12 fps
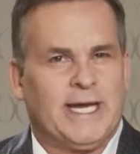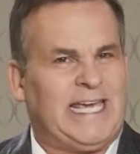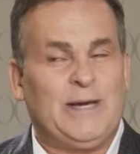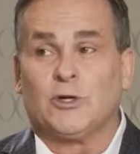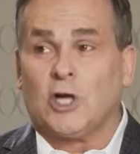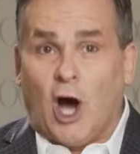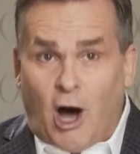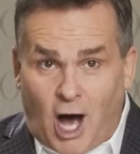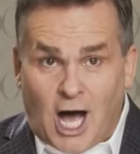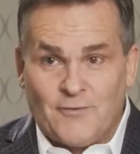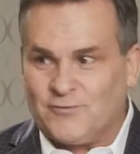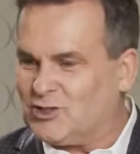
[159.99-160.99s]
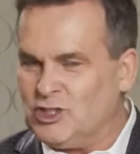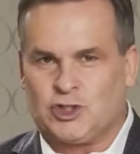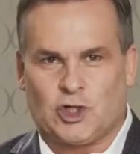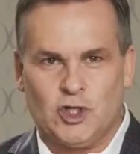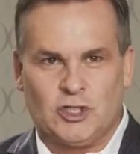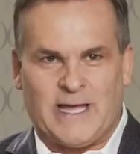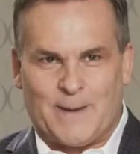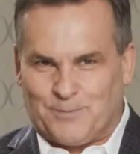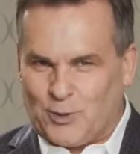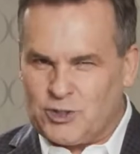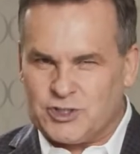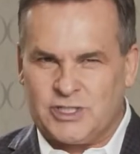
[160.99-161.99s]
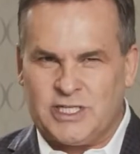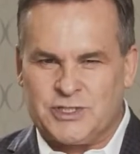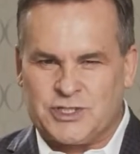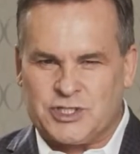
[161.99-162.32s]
he would often turn to that person and